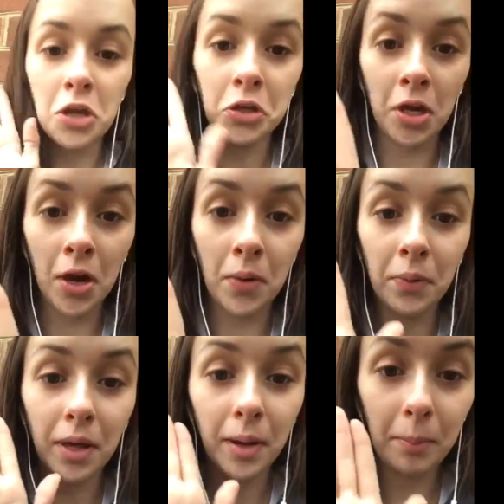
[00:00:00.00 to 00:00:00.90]
Don't
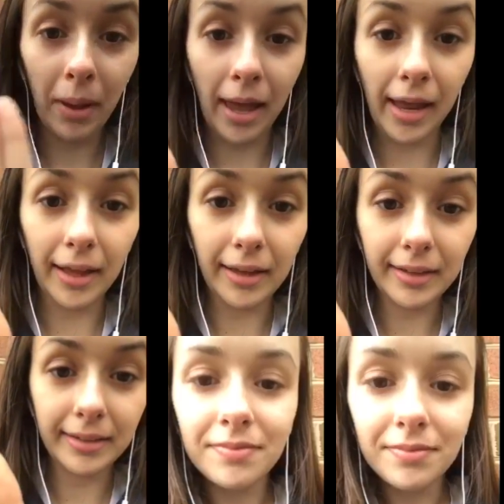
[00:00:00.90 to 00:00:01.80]

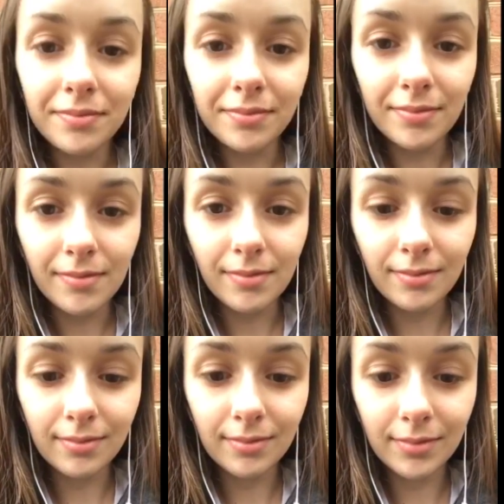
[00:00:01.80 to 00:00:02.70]
panic.
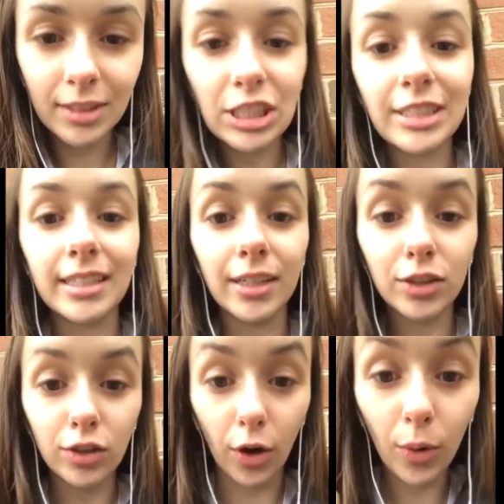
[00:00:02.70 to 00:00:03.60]
She says,
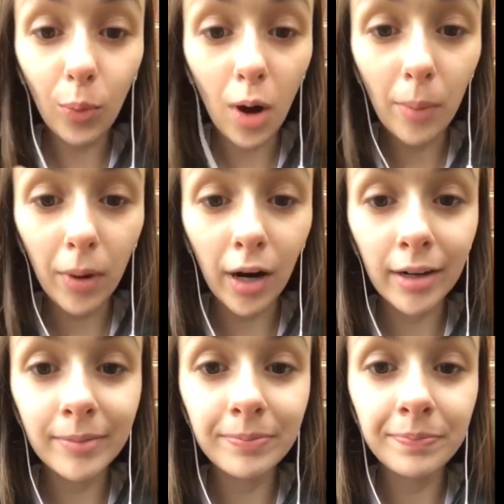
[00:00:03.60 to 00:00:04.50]
go to
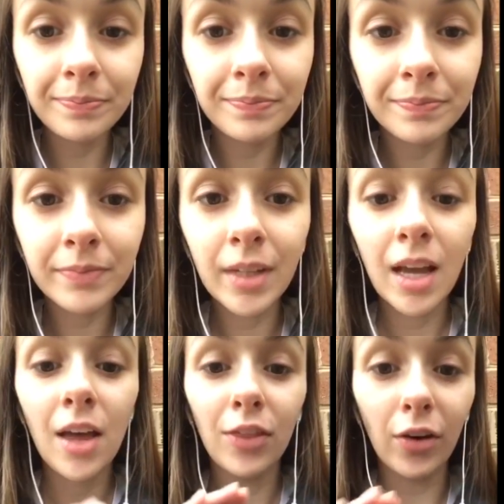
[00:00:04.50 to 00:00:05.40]
Walmart.
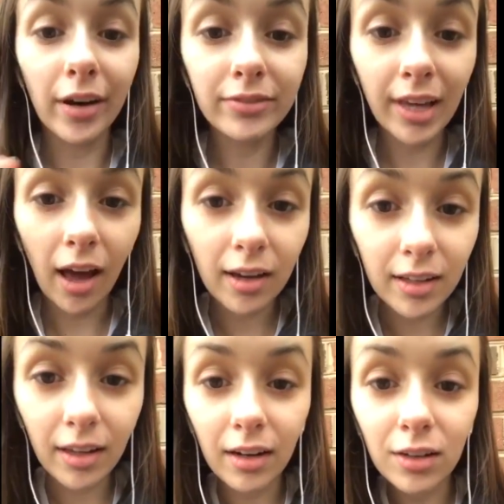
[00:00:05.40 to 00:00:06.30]
They'll have
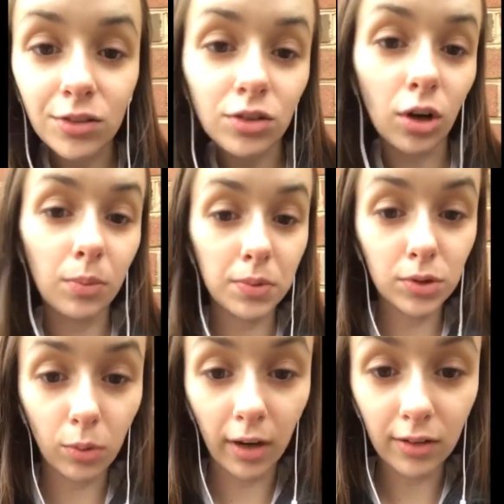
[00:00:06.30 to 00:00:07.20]
calculators. They're open
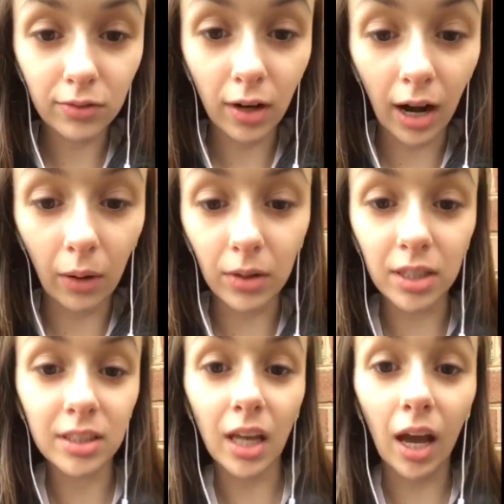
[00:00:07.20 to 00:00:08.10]
24
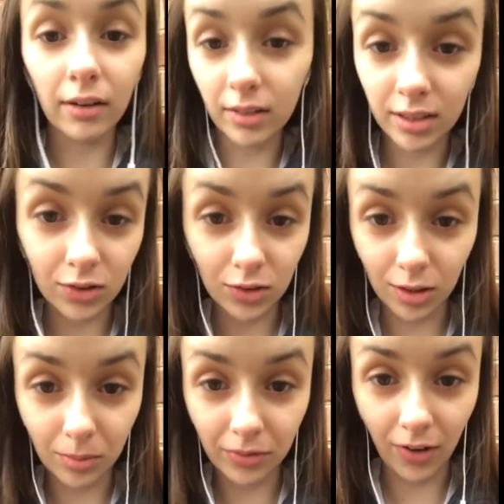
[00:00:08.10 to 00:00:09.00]
hours. Everything's
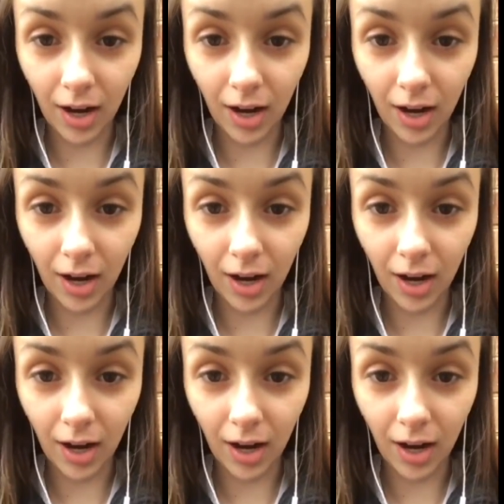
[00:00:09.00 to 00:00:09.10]
gonna be fine.